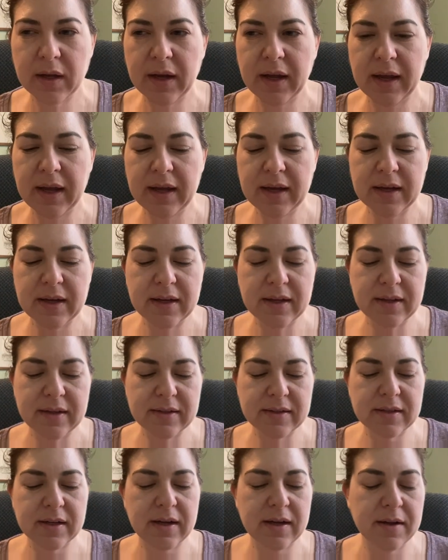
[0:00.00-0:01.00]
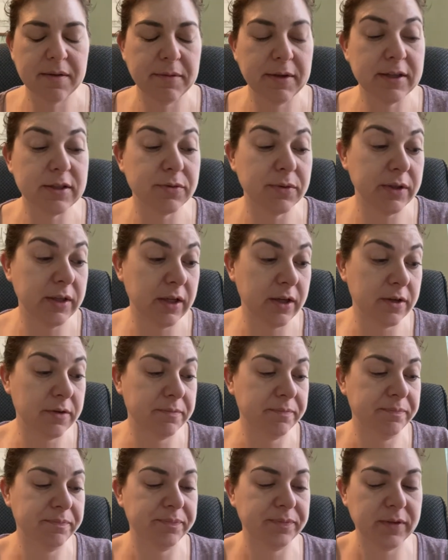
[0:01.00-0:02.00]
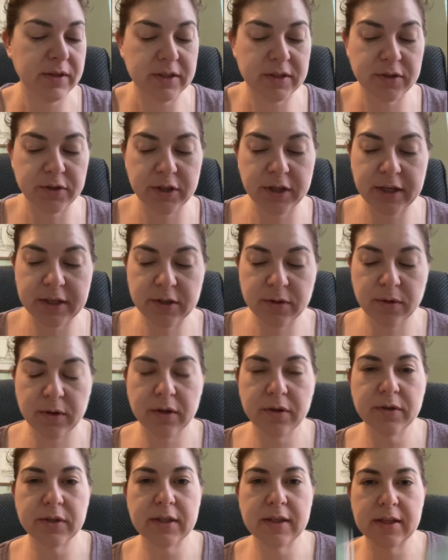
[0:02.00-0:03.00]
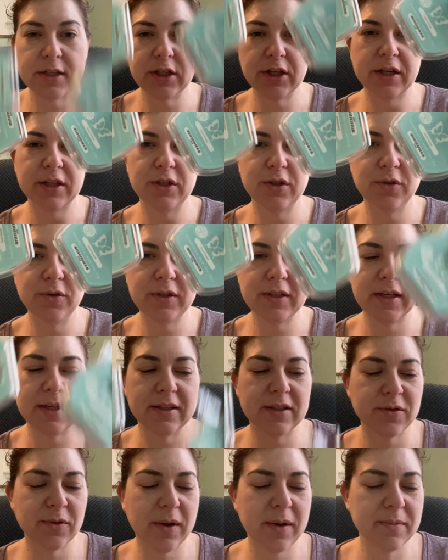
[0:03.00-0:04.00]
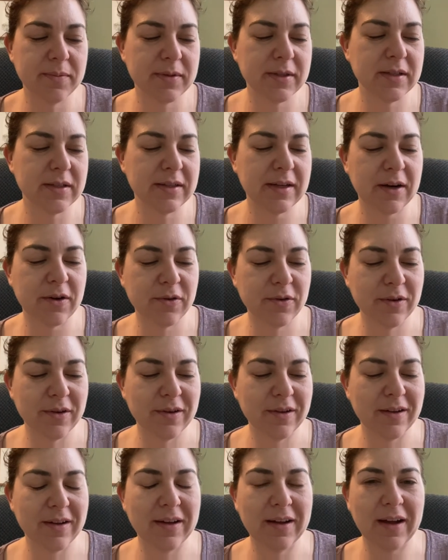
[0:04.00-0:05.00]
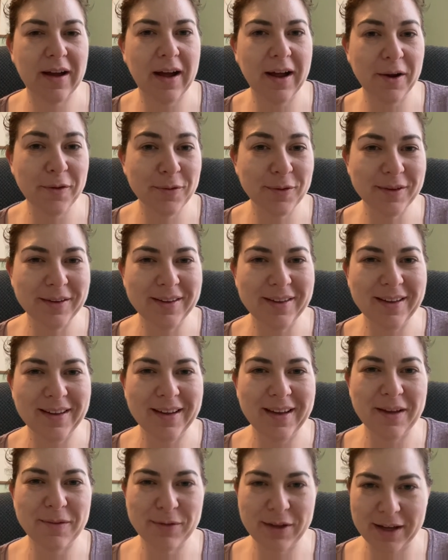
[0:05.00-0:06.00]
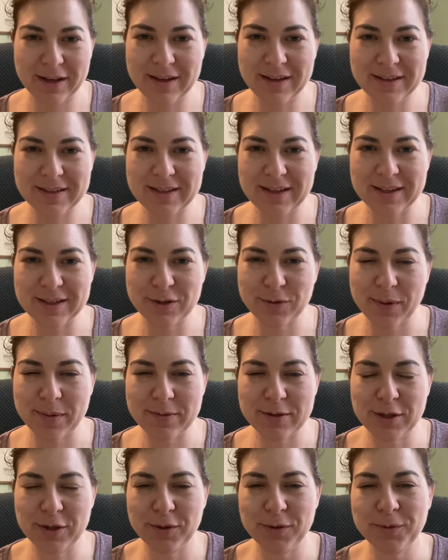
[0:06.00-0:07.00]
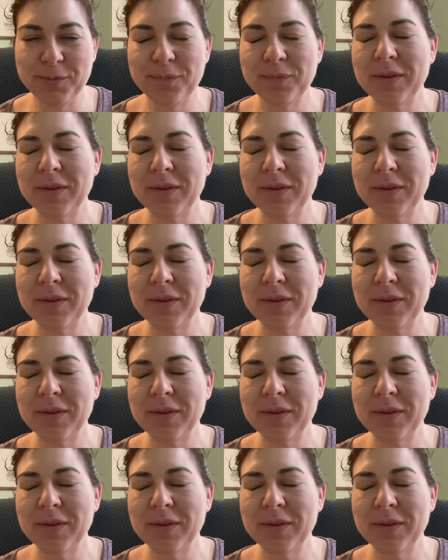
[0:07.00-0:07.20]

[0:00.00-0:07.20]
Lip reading: And it's really good. So she got two of those, and then she got two Sand Swept. Now, I really am liking Sand Swept too.